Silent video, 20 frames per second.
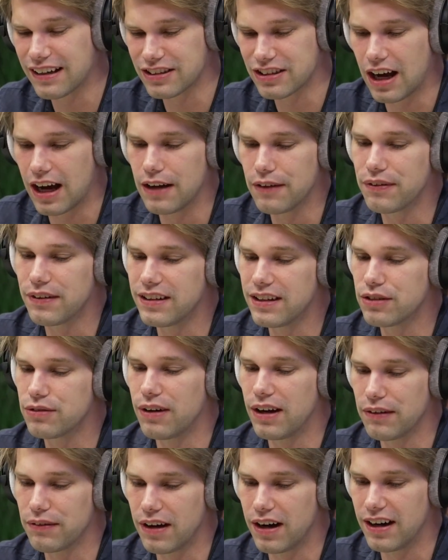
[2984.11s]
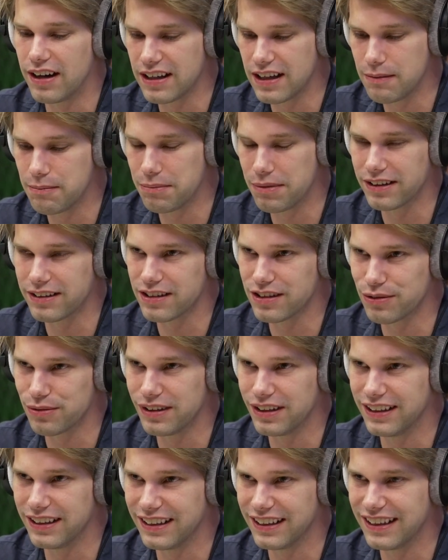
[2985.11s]
So I think this will have a high impact as
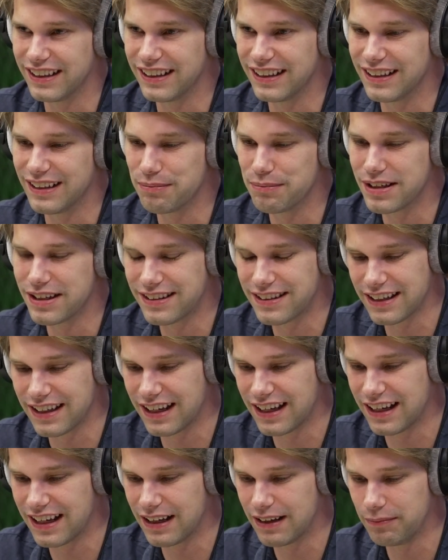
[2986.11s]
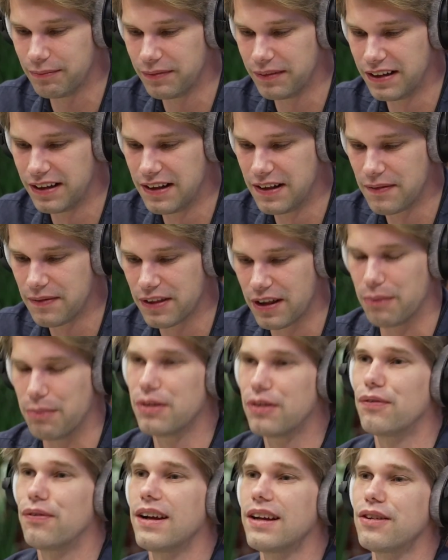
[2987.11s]
well. But
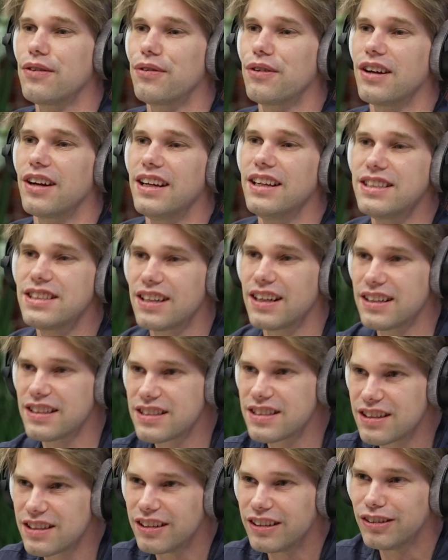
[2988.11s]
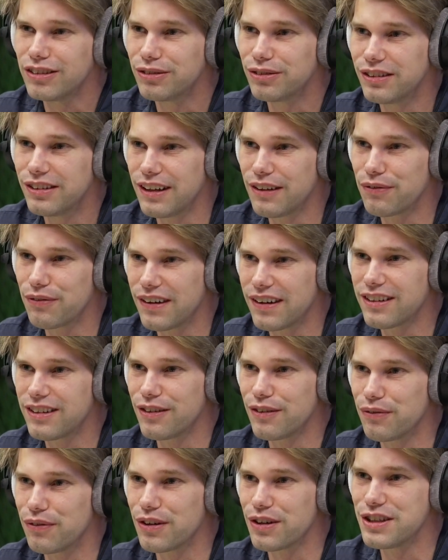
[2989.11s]
thank you for your insights, Jeroen, and thank
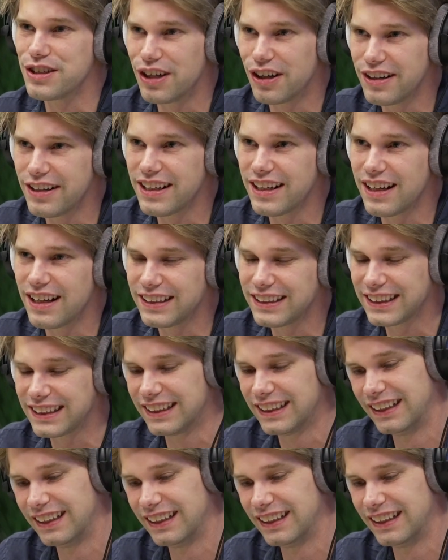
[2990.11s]
you for joining us.